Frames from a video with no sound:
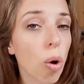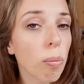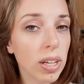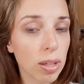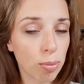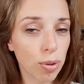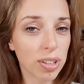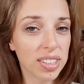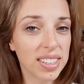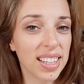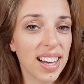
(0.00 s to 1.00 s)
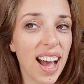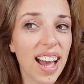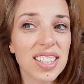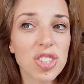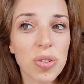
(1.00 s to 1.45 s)
many books.
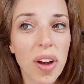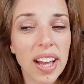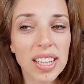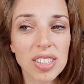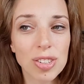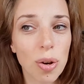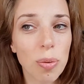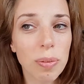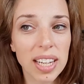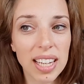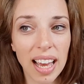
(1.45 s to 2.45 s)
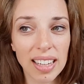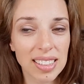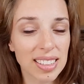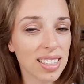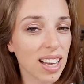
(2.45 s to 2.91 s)
I tried so many
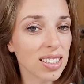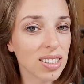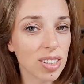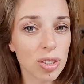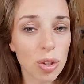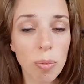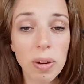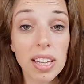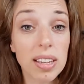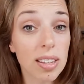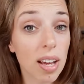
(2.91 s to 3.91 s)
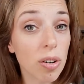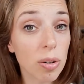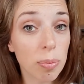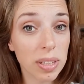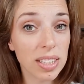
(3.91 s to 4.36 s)
exercises, so many
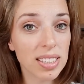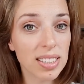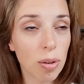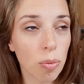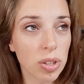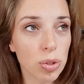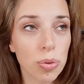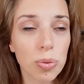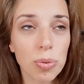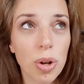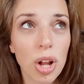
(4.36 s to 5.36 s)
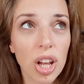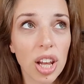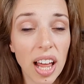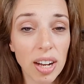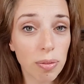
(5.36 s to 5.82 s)
therapies. I went to a
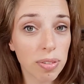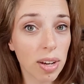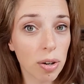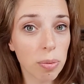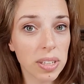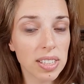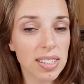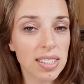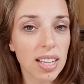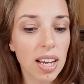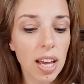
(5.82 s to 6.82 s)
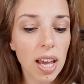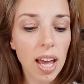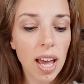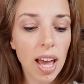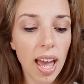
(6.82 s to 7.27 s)
lot of therapists.
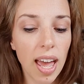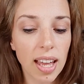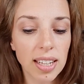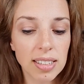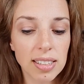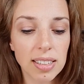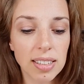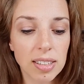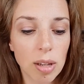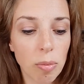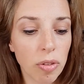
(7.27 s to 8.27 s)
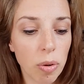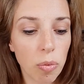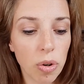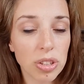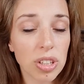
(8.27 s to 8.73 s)
And some of it
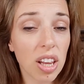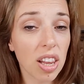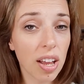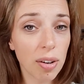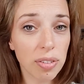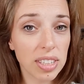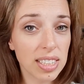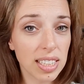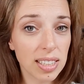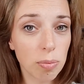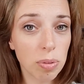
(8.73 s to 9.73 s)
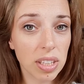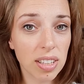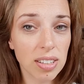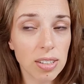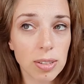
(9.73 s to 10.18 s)
worked, a lot of it didn't,
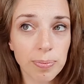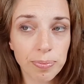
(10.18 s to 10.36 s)
because